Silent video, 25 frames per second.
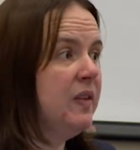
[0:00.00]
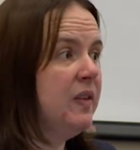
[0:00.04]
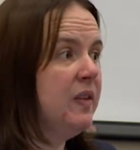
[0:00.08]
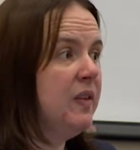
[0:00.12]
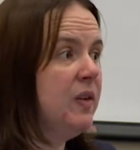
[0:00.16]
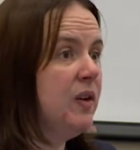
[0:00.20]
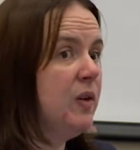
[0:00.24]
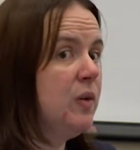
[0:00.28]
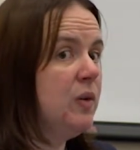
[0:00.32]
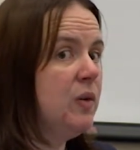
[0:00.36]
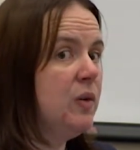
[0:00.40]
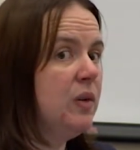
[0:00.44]

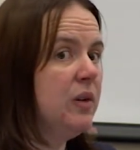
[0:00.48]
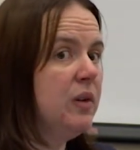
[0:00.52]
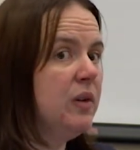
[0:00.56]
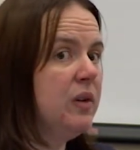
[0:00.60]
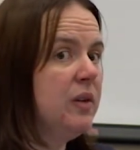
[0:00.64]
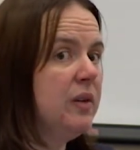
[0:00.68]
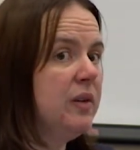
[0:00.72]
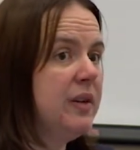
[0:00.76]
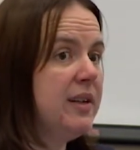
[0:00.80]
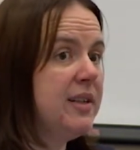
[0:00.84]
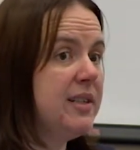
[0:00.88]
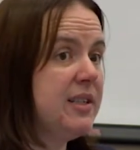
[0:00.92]
No?
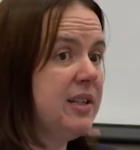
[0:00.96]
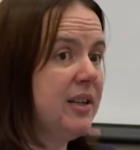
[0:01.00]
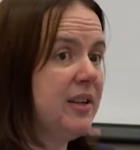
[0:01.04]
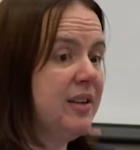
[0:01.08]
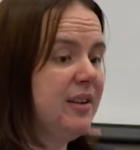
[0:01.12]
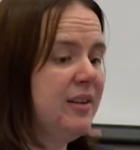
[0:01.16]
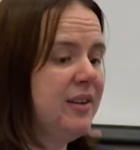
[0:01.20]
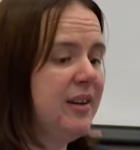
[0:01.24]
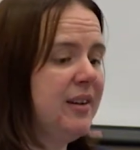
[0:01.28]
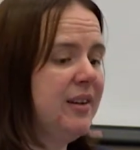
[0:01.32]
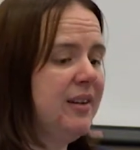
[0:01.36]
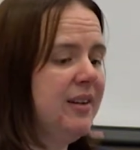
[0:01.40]
That's a
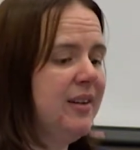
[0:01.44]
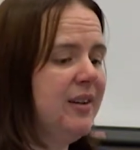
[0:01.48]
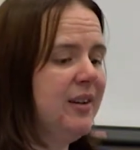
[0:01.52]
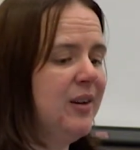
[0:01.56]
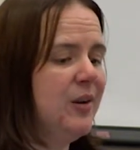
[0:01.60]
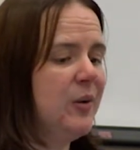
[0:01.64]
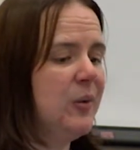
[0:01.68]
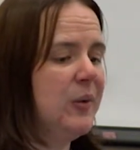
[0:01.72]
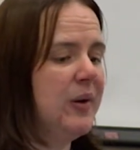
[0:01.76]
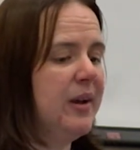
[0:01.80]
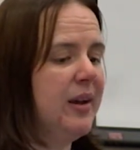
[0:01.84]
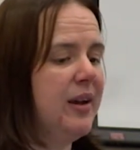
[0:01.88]
good thing.
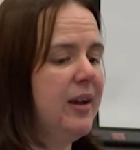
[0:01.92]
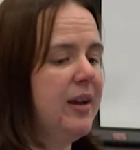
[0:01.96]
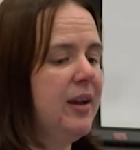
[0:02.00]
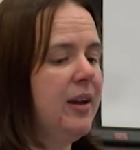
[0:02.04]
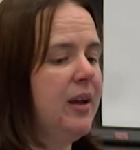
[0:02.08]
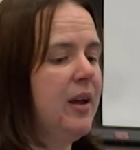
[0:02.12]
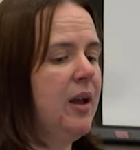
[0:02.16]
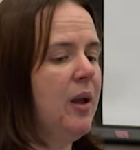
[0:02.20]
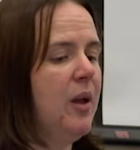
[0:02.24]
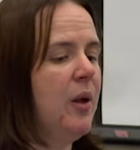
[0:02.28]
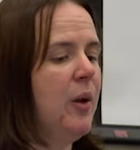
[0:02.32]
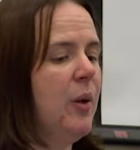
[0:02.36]
Okay.
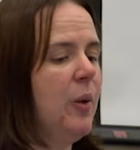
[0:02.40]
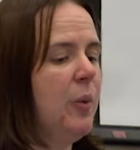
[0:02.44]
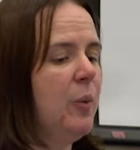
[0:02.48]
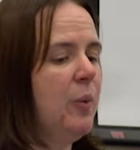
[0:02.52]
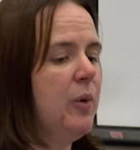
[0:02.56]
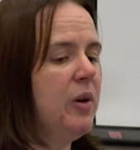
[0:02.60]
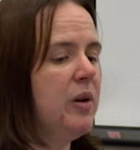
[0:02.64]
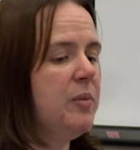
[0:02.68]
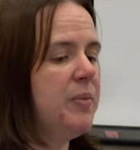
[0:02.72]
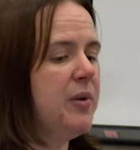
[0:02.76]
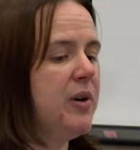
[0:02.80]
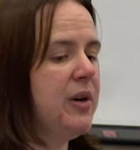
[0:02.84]

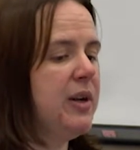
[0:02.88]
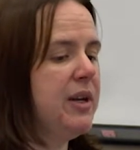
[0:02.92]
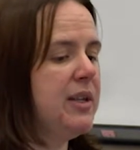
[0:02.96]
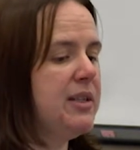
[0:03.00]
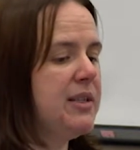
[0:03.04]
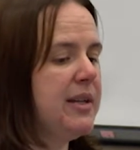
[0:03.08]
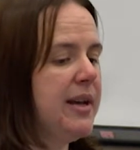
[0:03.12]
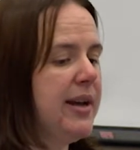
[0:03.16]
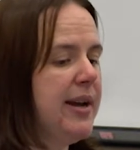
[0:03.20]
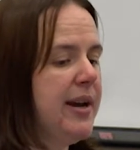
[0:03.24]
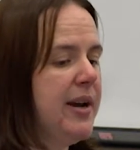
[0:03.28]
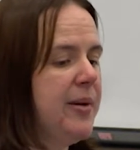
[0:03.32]
What
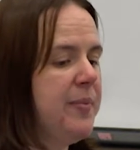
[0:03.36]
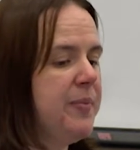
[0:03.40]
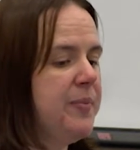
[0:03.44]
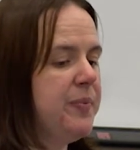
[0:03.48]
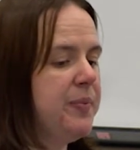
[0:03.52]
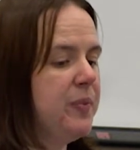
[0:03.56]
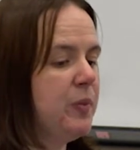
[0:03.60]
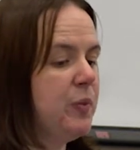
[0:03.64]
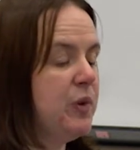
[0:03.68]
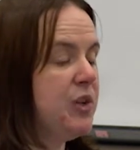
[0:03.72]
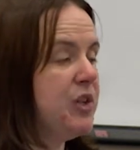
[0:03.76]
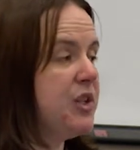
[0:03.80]
about,
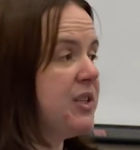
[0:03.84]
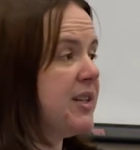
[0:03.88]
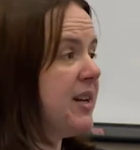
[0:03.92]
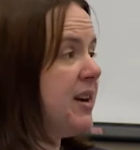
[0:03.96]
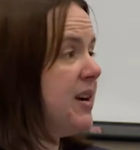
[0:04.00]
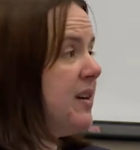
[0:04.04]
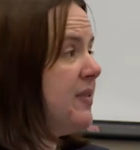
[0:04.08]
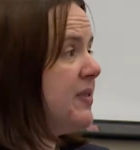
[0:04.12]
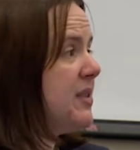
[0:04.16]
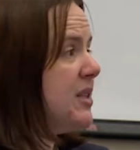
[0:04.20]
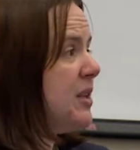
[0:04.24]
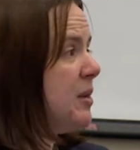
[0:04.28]
would your
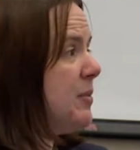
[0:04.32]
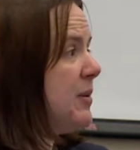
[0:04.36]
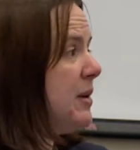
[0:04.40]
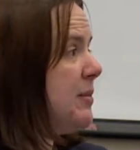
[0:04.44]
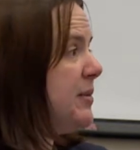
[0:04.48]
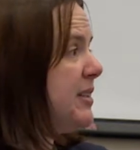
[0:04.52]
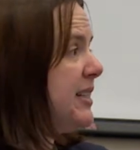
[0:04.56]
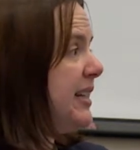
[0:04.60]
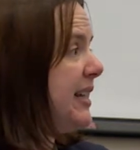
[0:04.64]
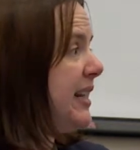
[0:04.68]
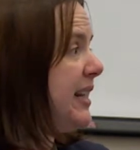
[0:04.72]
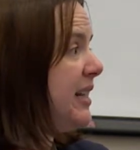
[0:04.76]
staff still be
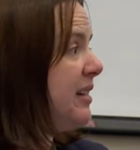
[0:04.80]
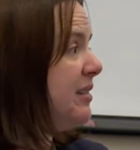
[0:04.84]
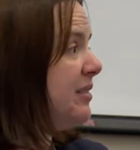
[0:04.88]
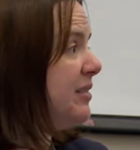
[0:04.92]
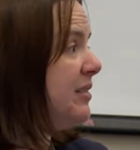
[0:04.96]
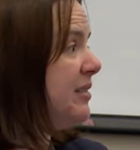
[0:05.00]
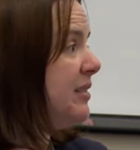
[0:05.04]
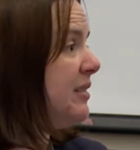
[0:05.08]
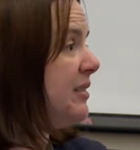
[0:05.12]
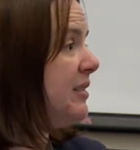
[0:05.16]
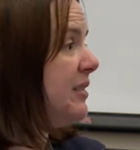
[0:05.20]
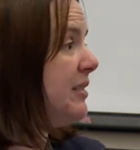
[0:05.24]
able to get
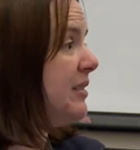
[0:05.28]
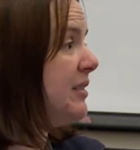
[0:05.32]
in?